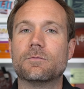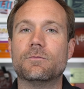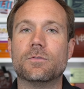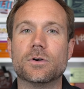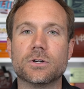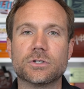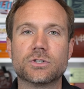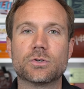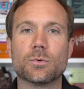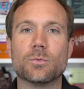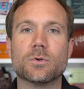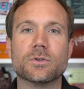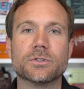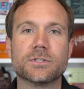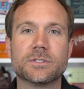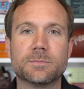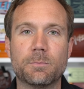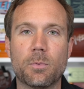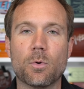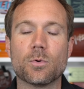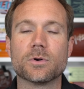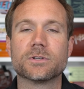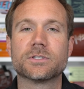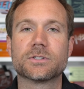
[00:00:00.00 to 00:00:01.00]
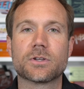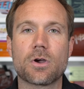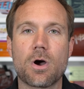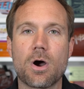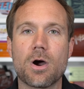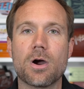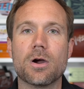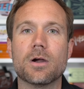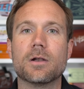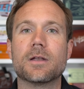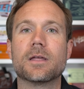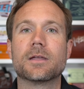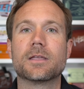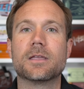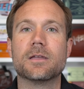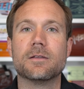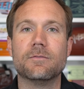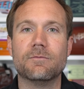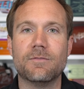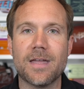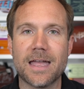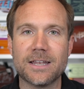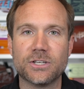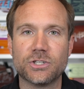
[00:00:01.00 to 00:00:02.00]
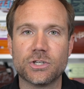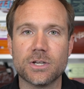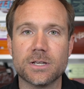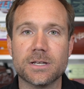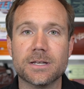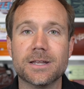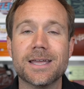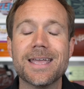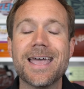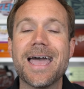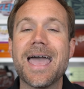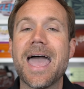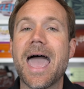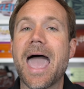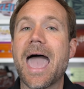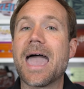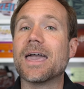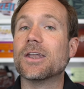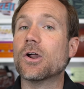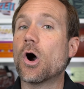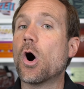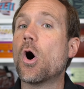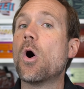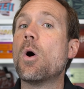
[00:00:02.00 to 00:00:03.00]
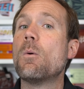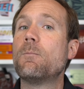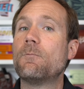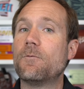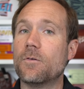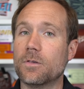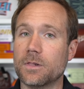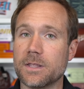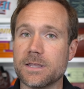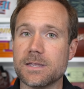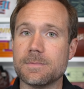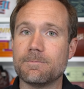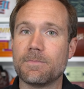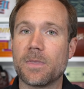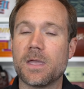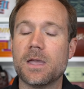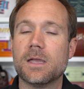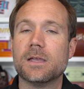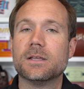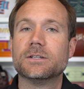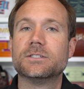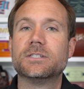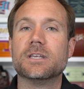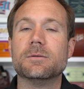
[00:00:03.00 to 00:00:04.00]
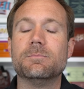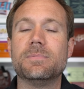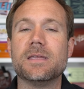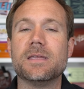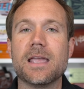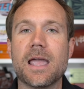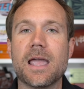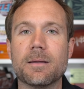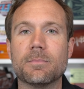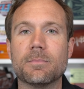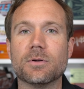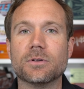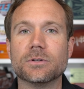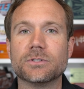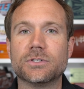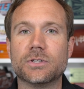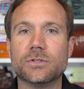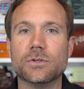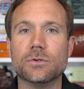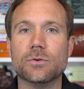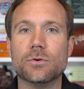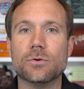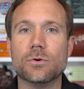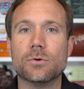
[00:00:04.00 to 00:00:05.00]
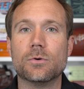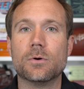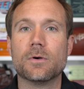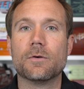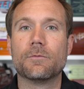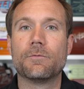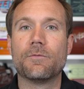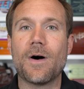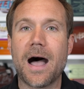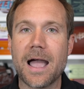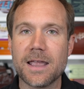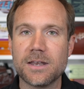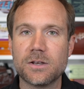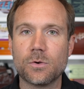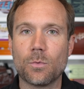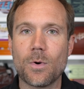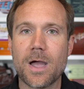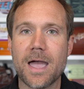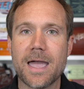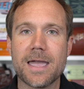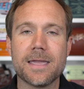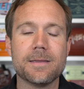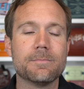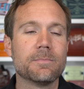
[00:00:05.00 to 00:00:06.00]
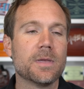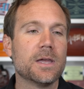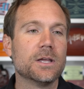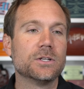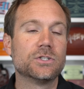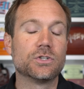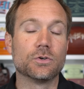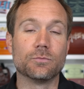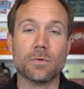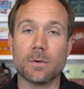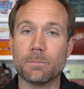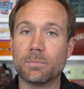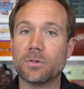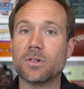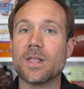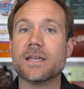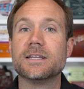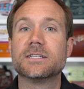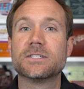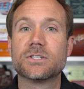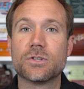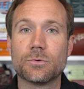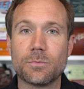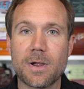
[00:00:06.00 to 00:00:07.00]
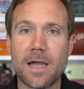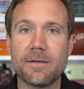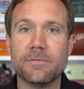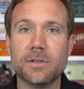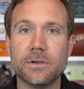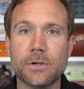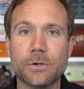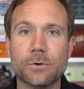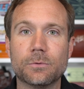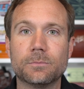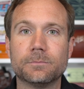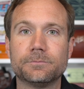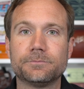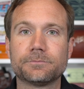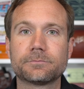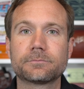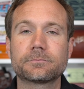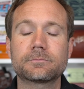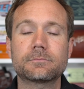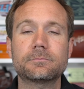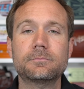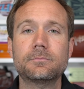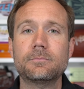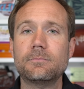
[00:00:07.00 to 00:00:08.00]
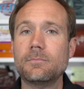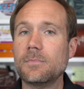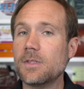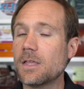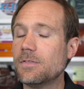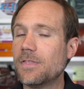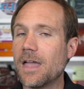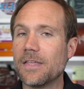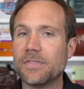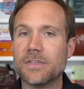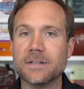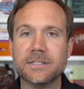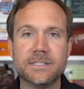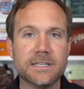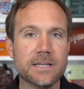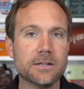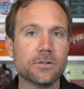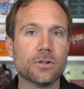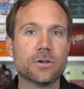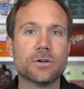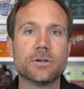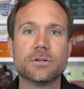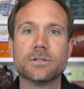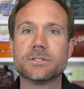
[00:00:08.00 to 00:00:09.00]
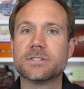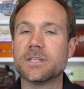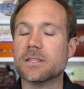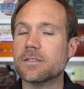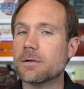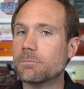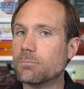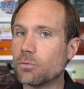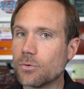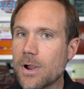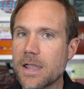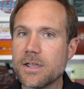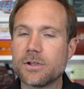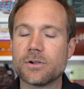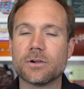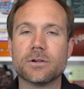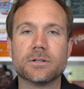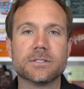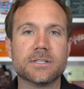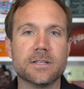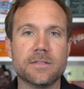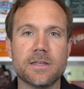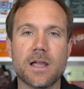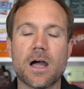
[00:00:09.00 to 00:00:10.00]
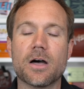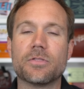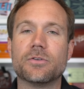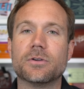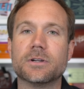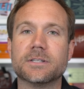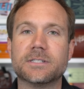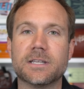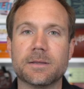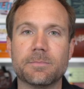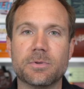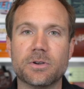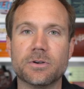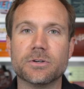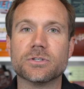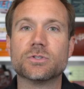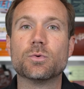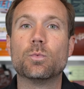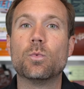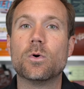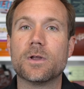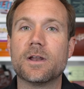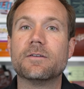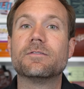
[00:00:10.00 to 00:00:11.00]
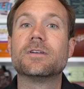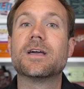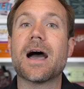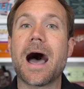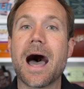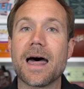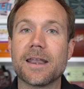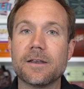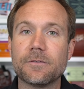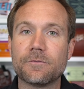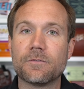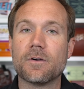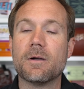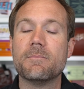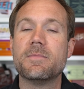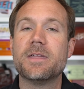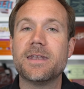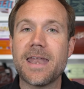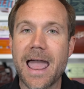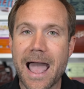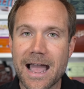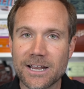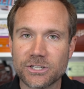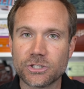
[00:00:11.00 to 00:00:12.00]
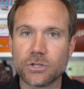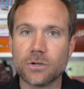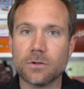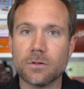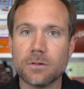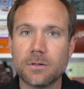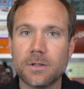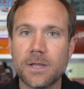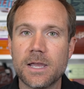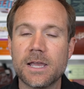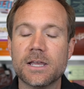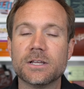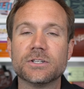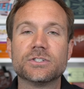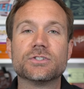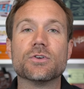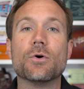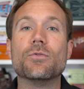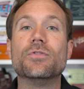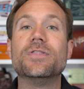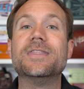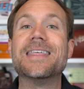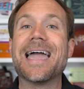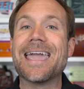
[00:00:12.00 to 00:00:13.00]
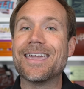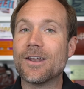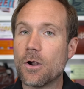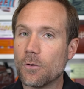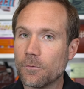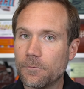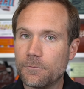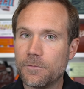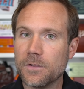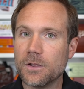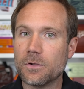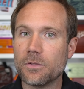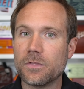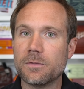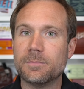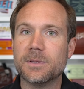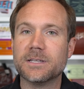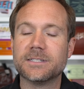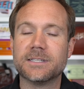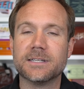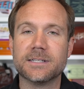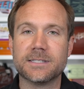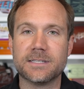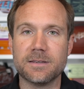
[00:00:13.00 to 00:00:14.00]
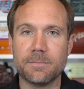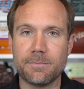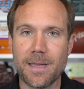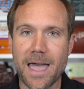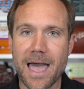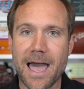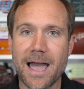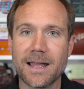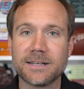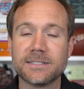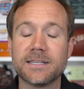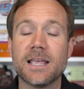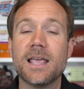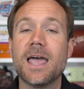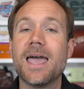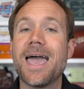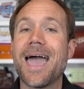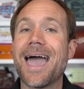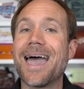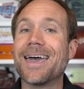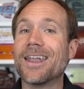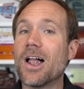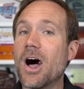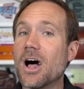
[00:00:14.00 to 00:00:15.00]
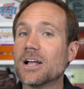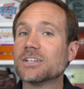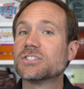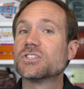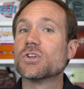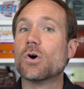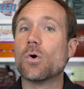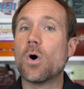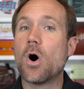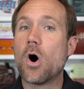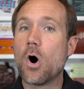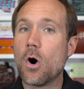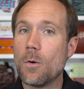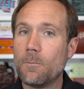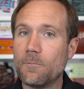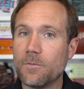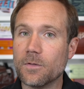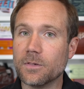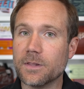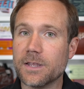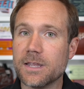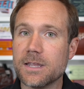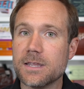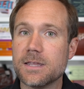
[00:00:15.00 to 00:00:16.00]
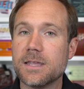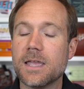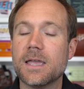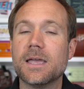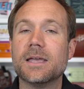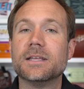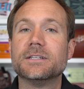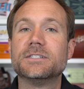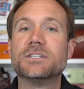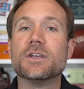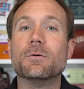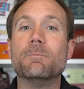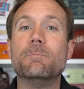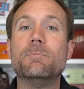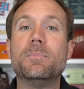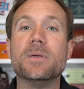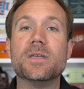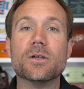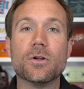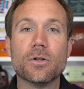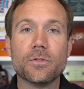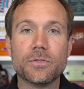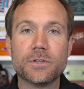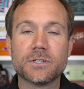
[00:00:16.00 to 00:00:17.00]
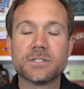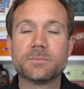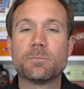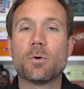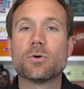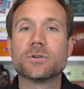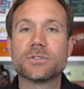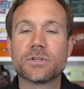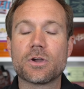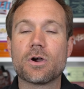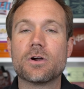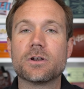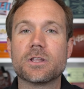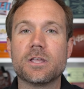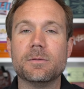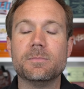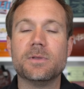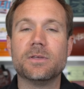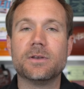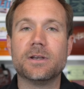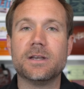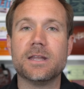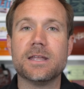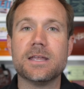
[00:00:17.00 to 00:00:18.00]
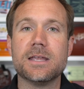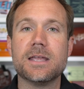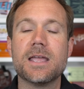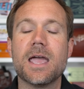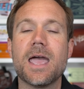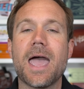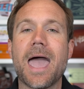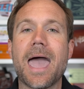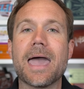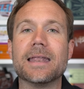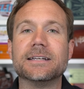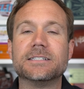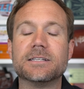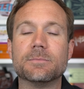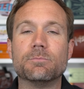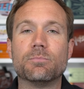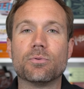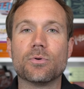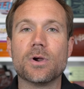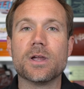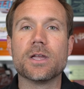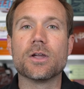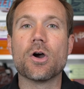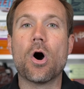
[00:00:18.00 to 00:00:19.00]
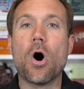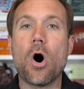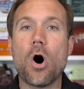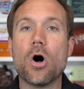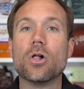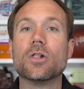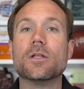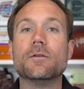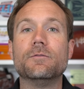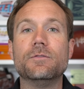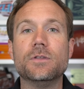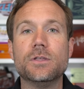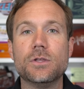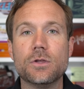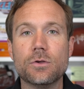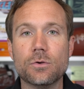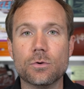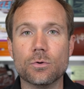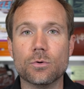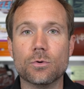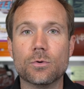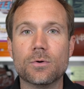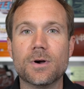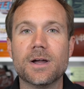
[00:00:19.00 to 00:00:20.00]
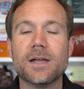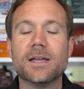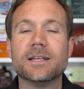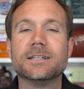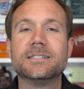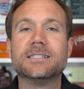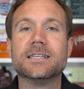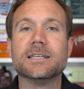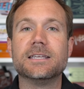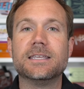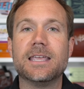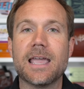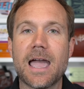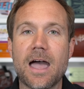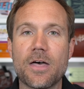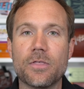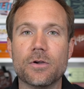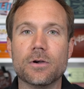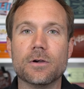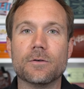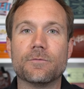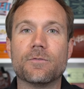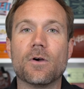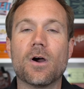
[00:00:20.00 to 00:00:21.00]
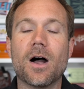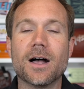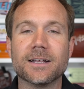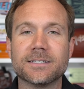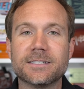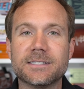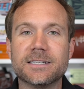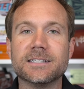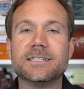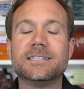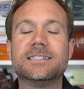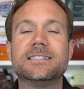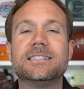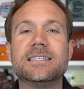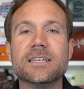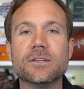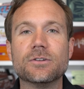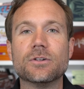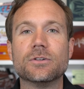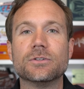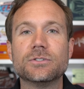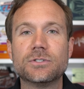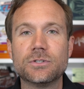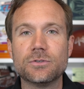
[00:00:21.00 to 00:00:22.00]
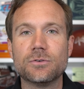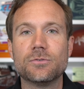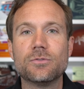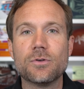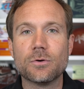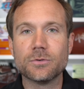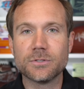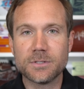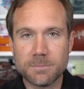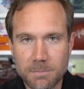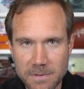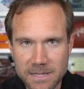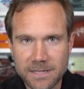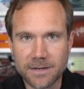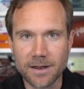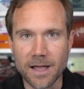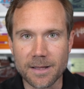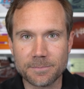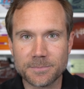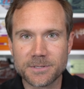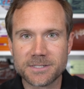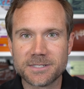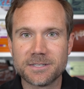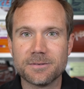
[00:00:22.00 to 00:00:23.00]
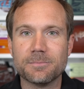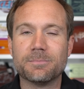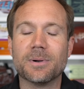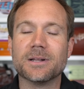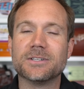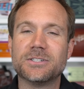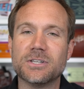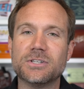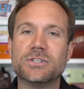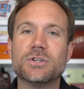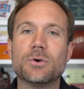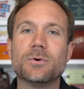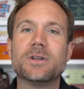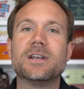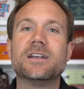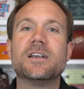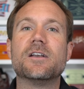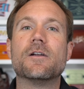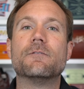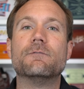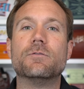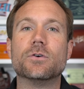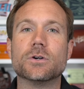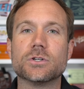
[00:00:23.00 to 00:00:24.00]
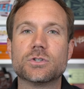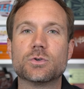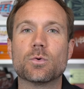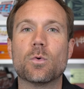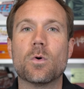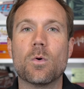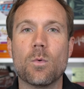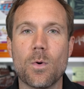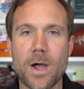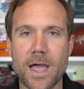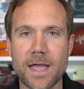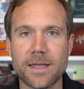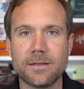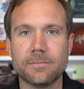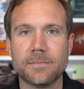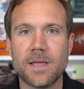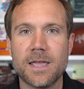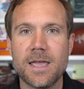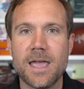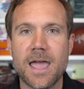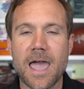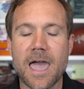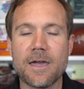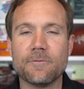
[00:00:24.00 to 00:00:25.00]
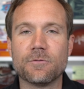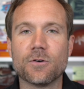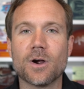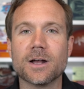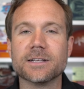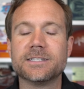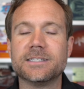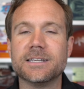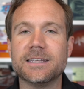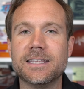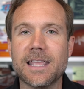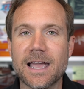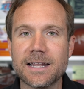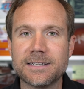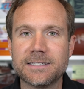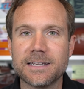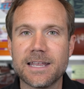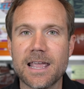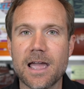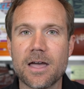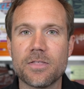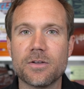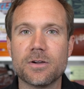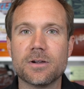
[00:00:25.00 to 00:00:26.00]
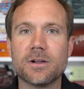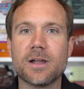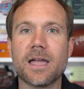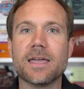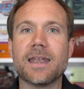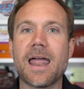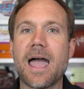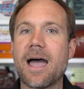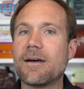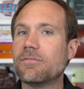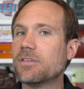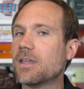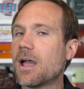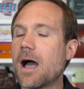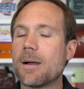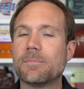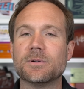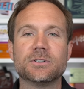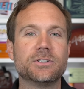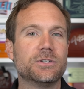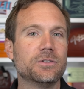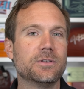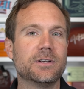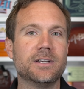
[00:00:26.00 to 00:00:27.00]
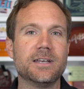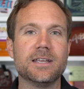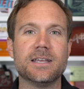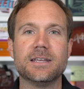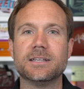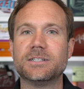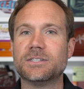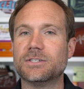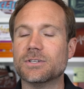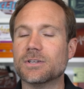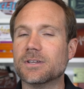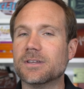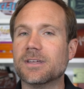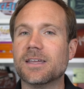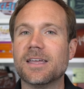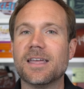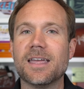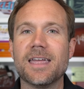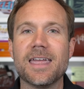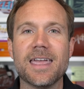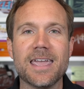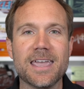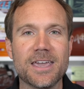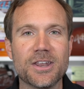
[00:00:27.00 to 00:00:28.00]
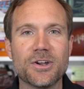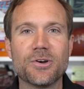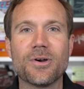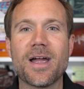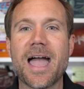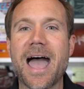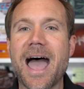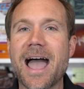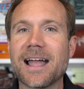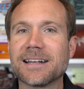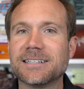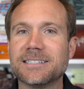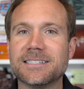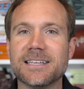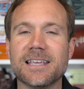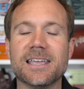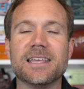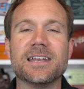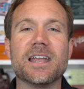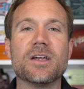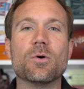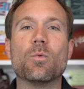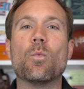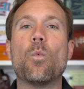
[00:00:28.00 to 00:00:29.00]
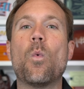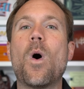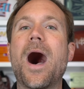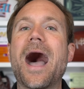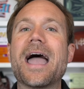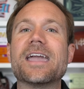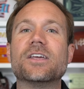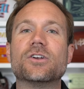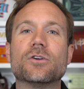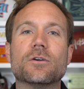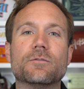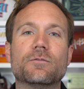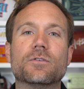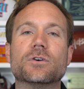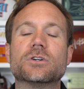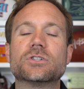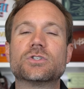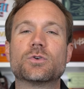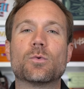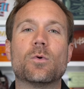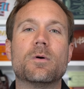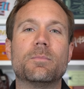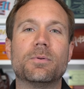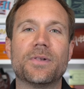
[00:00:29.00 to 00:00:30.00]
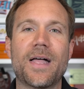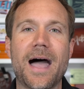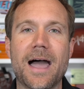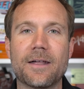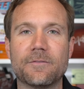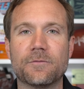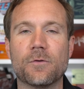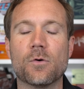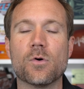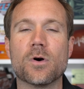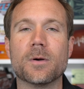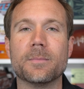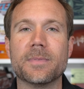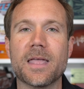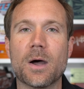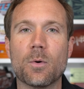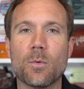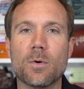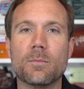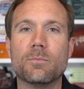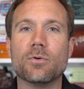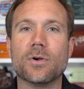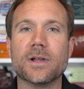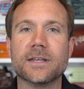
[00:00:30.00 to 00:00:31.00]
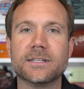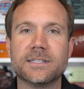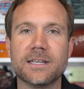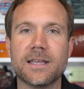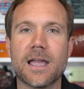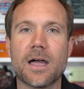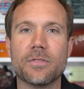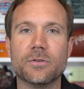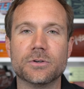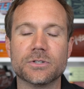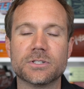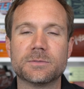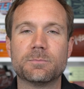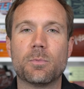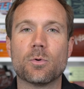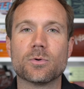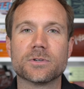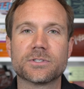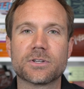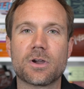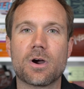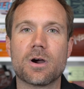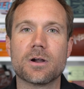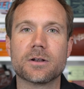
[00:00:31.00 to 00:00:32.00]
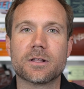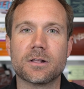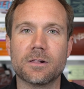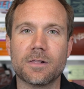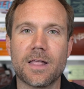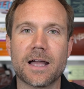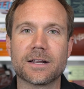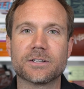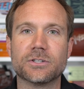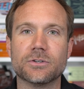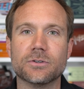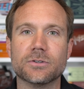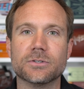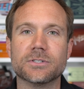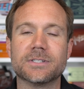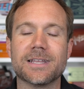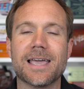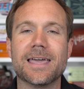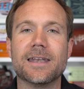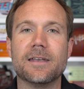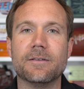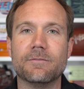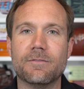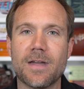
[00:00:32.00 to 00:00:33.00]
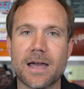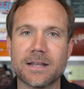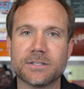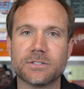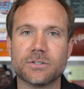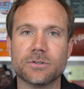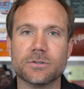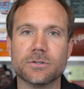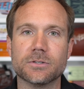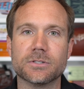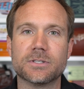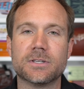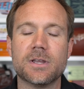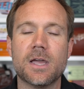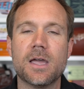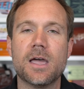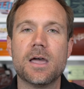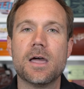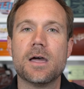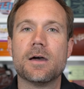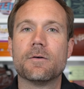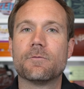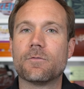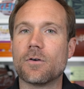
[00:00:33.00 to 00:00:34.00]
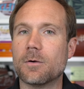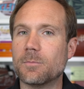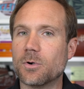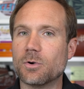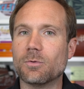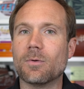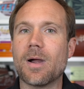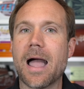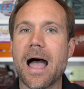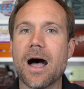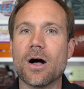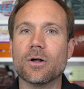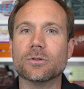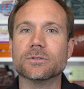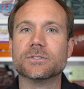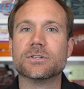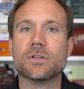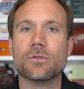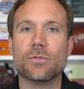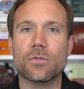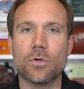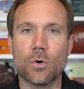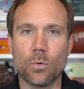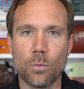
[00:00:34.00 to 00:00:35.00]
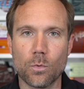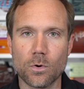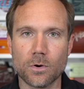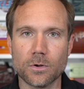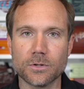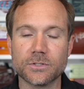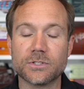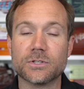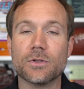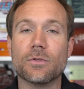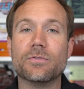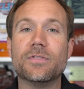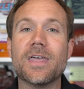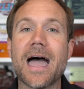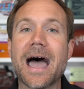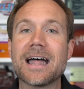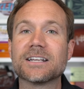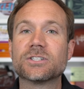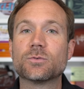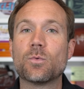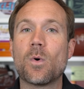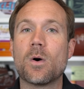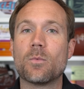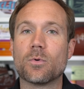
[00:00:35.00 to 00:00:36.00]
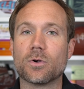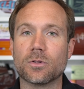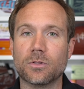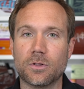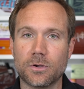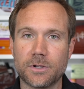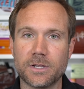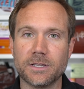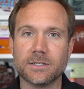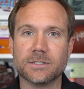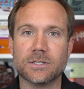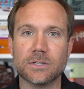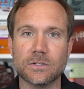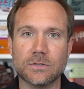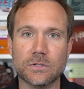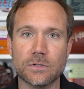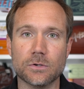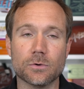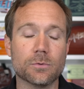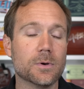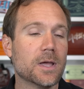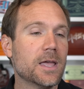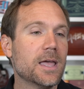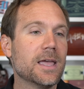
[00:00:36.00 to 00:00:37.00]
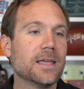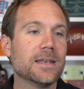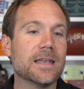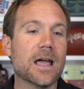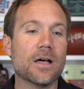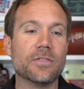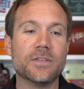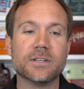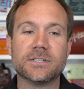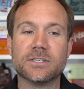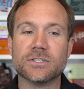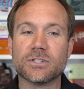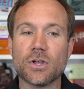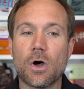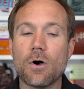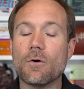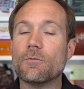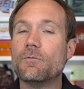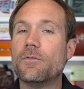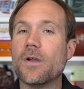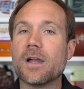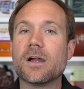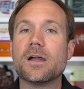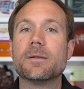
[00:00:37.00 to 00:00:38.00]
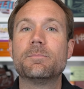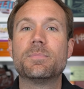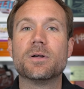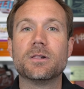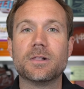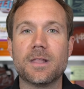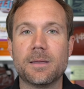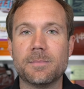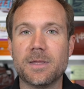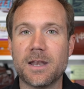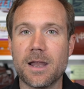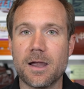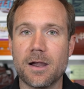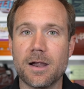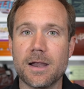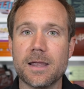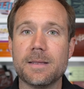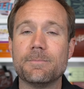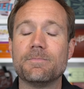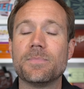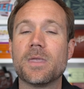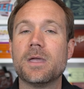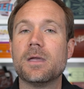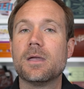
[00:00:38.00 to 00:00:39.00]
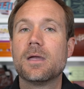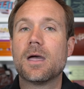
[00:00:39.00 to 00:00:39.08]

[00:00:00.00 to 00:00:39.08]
virtual sports card convention and hopefully to be able to find a way to replace the revenue that the dealers and the breakers and the other exhibitors would have gotten from the national so they don't feel the business impact and also hopefully to build the sports card community and to bring all of you together for us to still do those meetups, but to do it in a virtual way. And for us to get together and have the opportunity to interact in a wider virtual platform that will bring together sports card collectors and investors from around the world. So that's what we're looking to do. Now, this is all very preliminary.